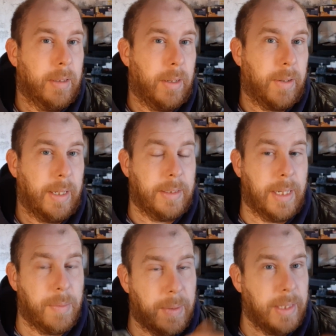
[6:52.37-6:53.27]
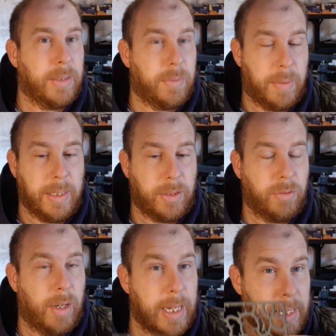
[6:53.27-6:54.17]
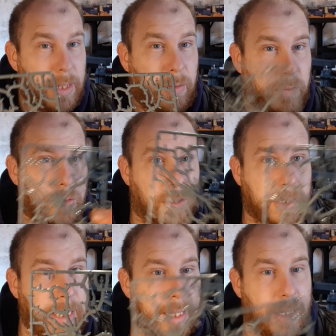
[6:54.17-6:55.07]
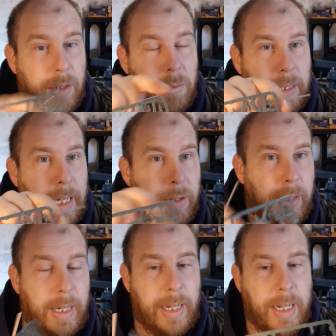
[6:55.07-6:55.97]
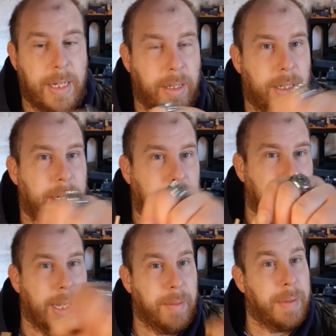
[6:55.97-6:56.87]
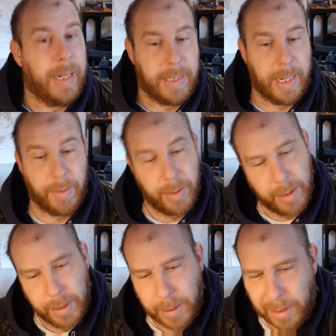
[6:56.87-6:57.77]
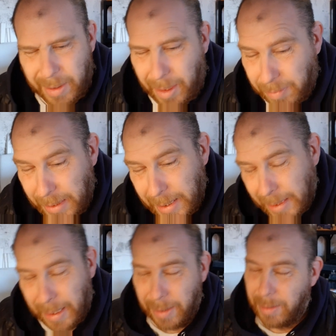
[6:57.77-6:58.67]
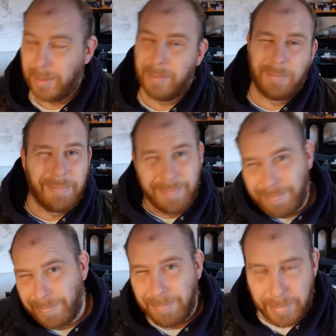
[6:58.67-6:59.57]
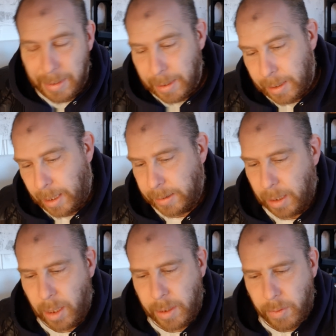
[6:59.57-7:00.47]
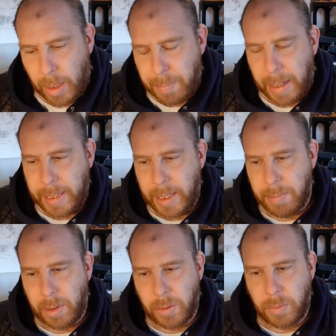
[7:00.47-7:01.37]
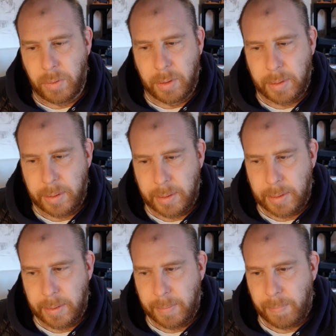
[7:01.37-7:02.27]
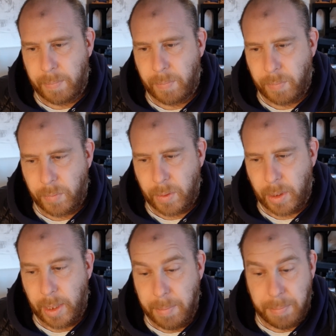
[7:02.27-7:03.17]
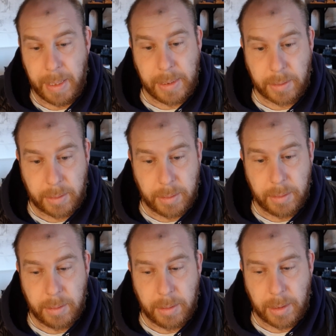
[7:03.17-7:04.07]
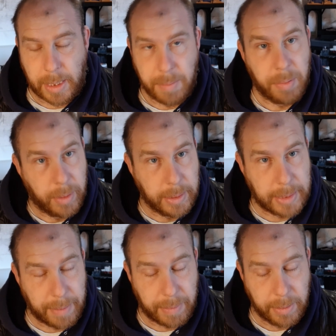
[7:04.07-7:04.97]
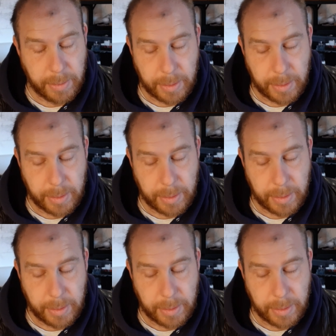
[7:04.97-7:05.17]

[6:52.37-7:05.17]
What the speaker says: Okay, so then when it's dry, you just got a stick with the head on it, and then you can clean it down and paint it down. I've seen that done. I don't like painting the model in bits and then putting it together.